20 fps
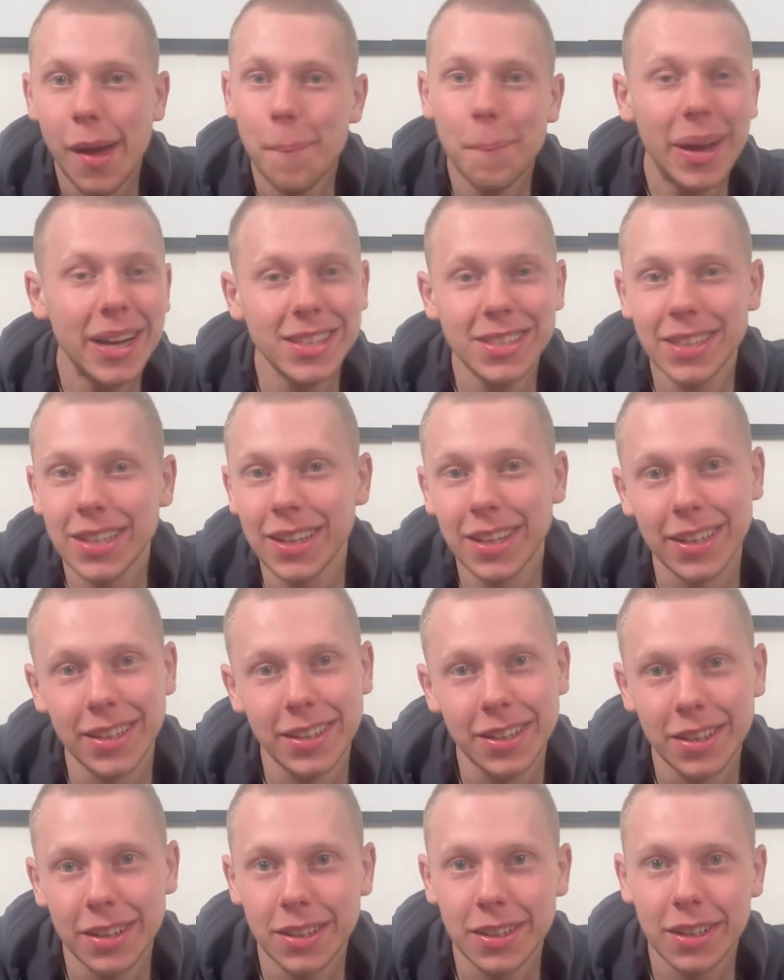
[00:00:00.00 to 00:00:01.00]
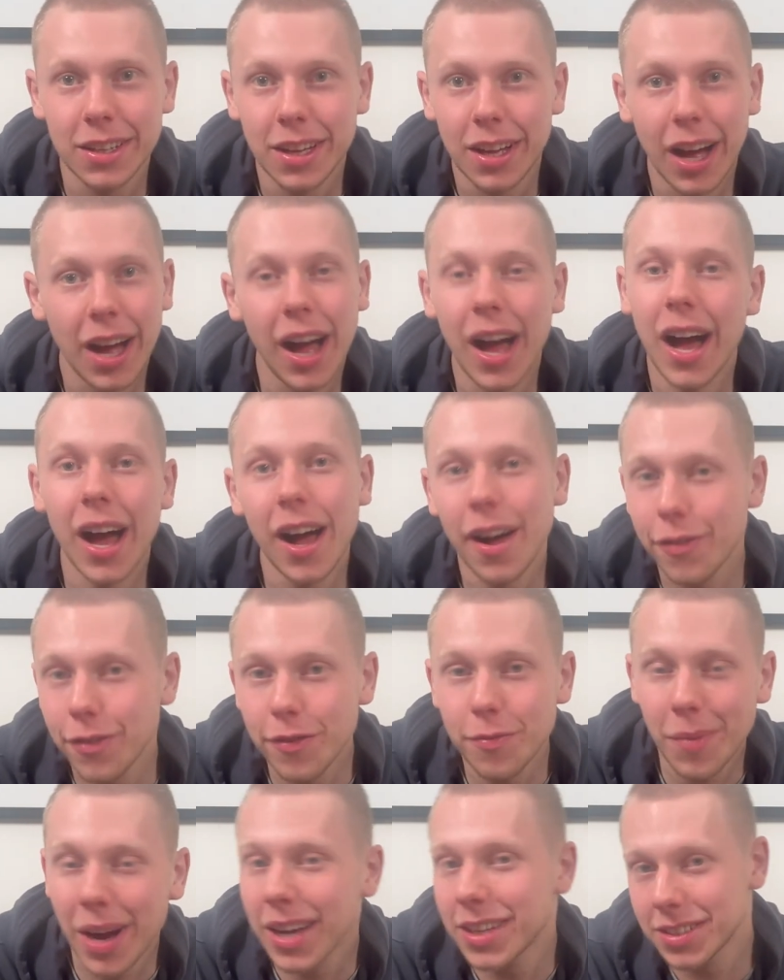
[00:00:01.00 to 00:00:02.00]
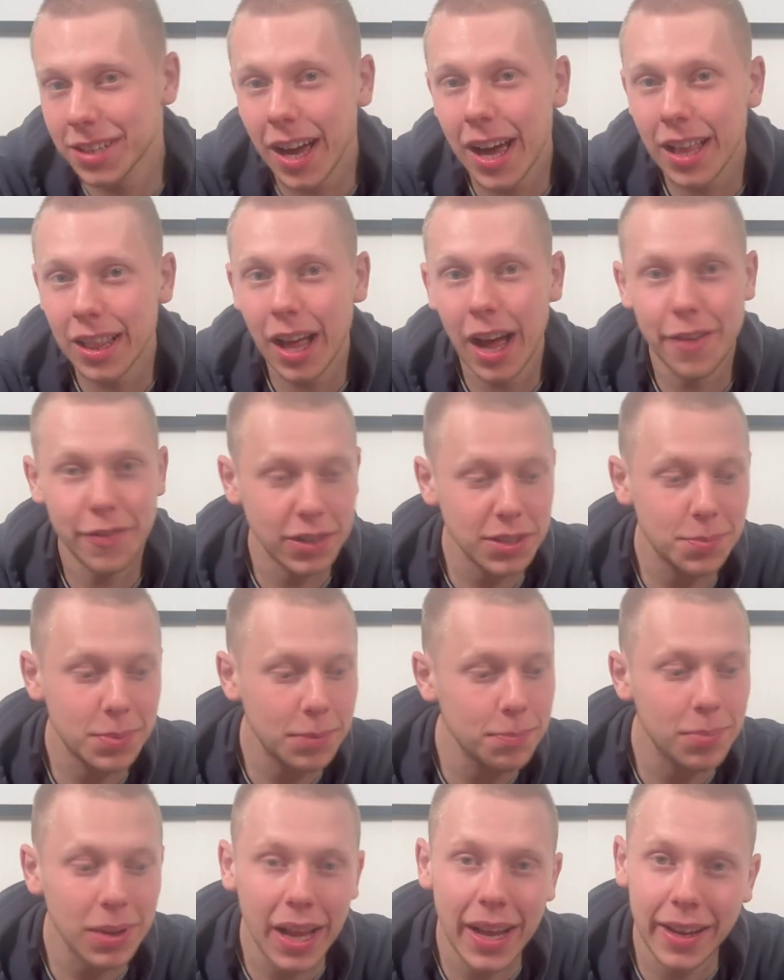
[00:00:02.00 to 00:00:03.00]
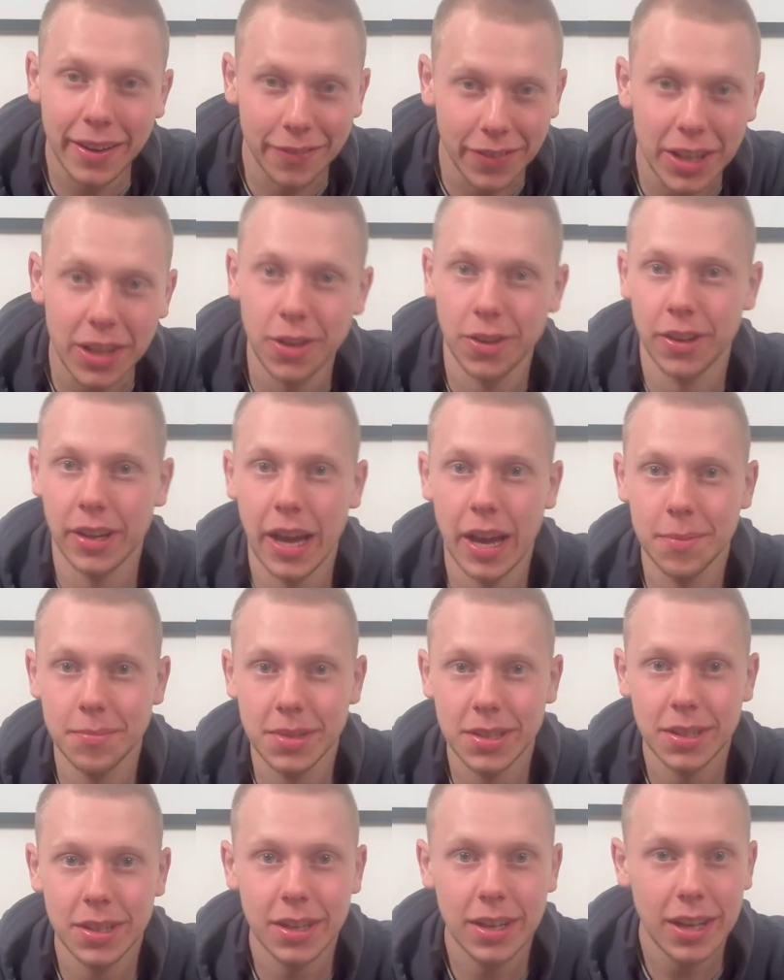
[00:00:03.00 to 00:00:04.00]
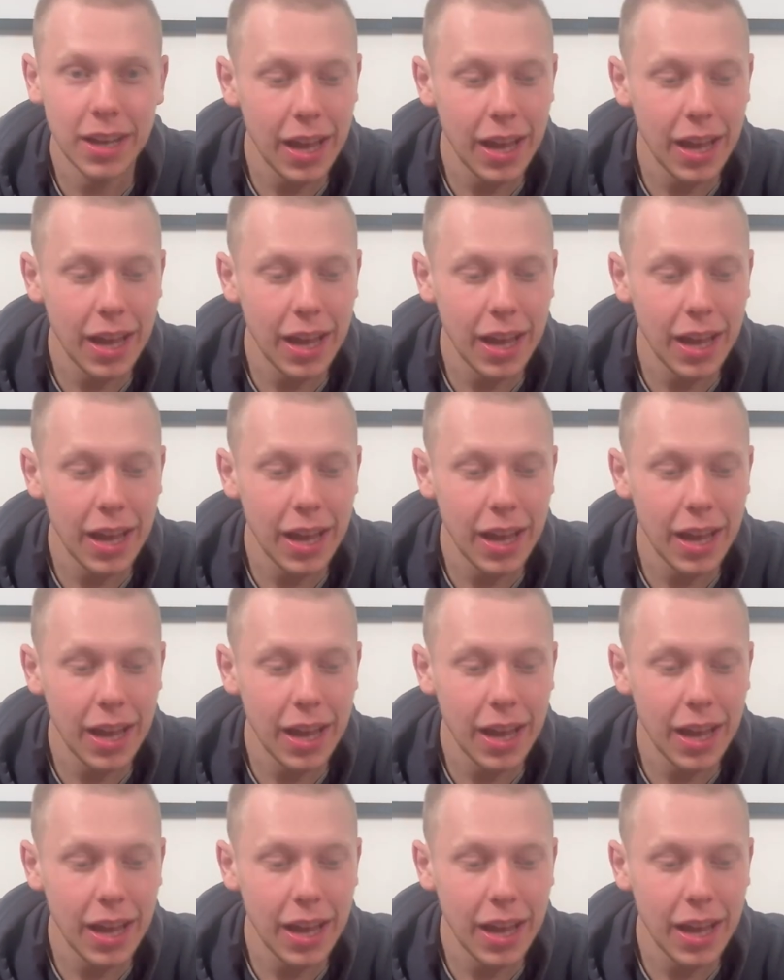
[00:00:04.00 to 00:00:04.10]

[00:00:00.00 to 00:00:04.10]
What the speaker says: Basically, half of my entire life has been playing video games.